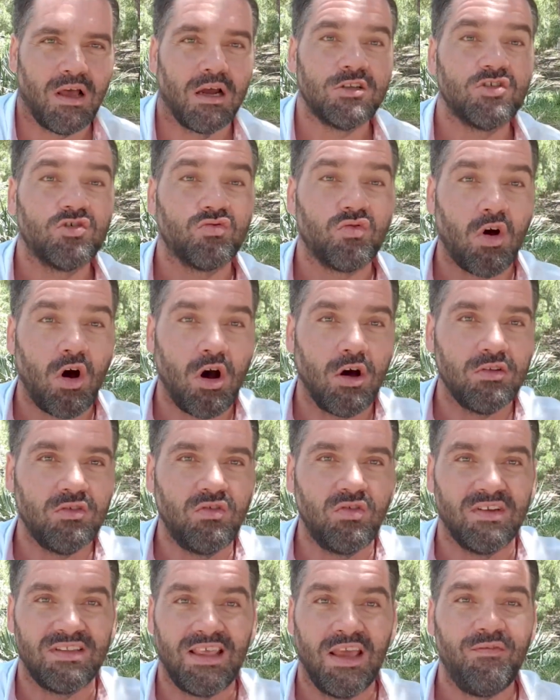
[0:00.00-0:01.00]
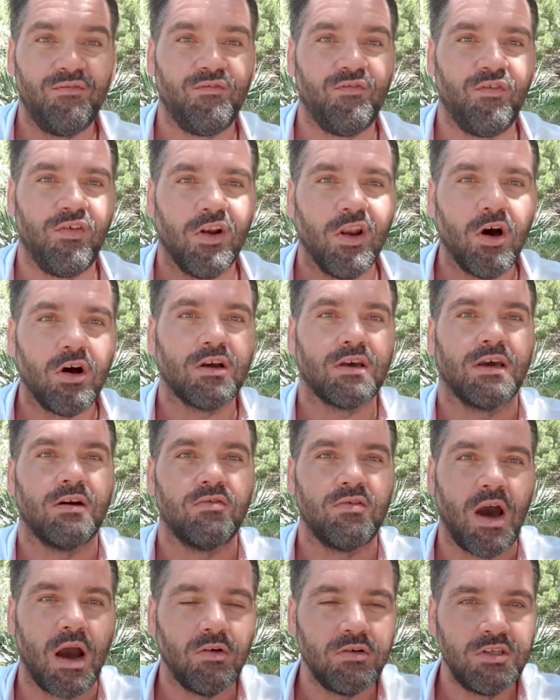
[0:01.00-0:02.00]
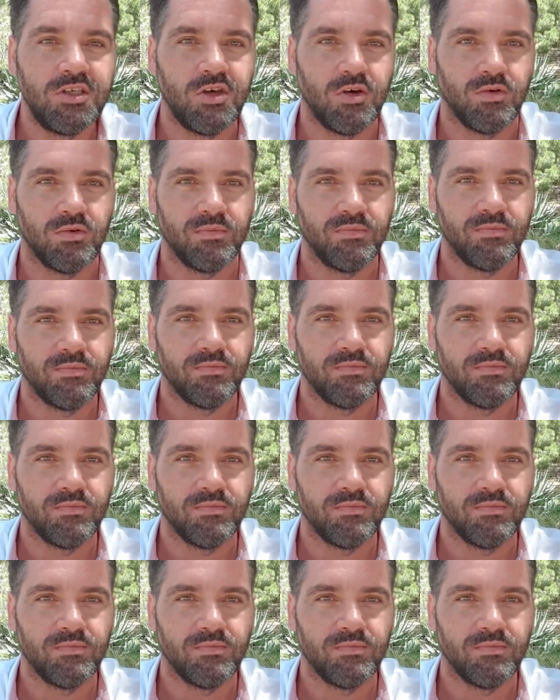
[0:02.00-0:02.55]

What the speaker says: are drawn to it. They flock around you.